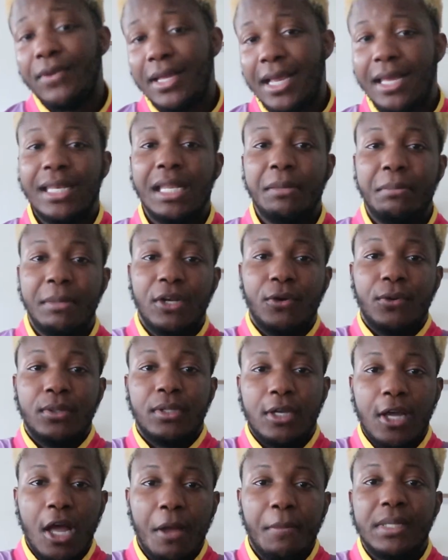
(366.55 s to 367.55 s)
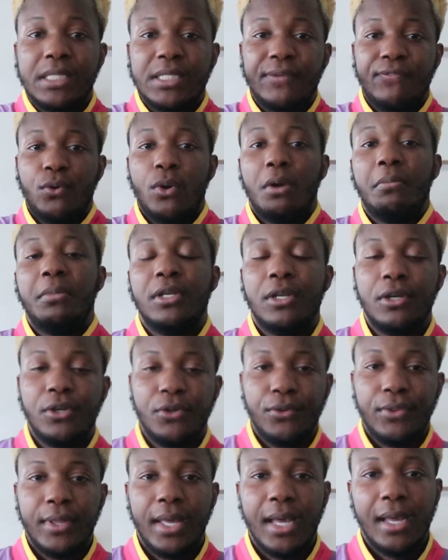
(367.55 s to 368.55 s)
Again, let me know in the comments if you want me to
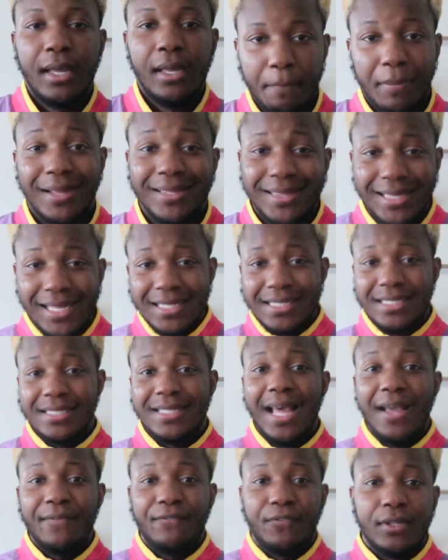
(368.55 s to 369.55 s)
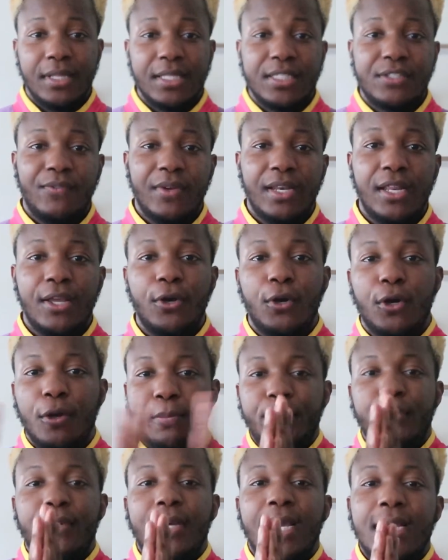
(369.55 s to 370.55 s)
do that. But that's that for this video.
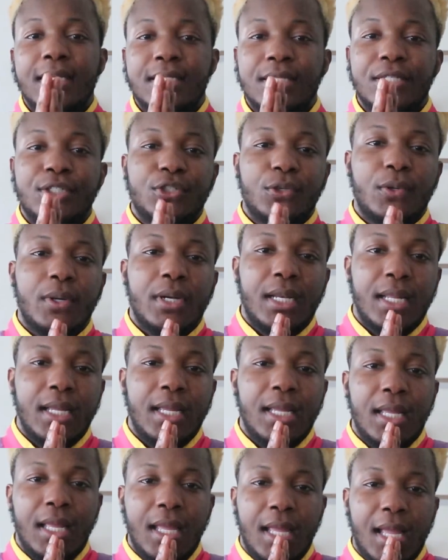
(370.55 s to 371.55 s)
Hope you guys enjoyed it.